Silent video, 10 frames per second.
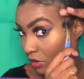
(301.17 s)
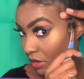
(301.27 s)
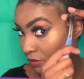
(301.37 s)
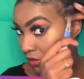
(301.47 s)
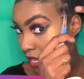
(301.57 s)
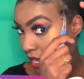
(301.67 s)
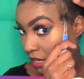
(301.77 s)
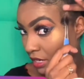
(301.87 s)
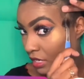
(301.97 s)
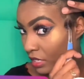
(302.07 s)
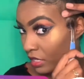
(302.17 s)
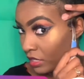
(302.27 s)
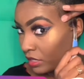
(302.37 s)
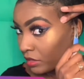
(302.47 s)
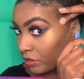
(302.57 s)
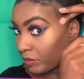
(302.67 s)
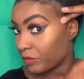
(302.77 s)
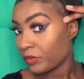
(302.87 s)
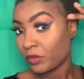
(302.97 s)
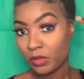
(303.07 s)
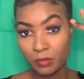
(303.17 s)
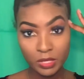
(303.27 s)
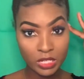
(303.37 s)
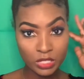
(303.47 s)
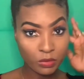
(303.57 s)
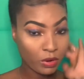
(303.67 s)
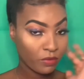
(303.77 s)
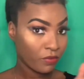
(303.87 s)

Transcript: flat. But this will work for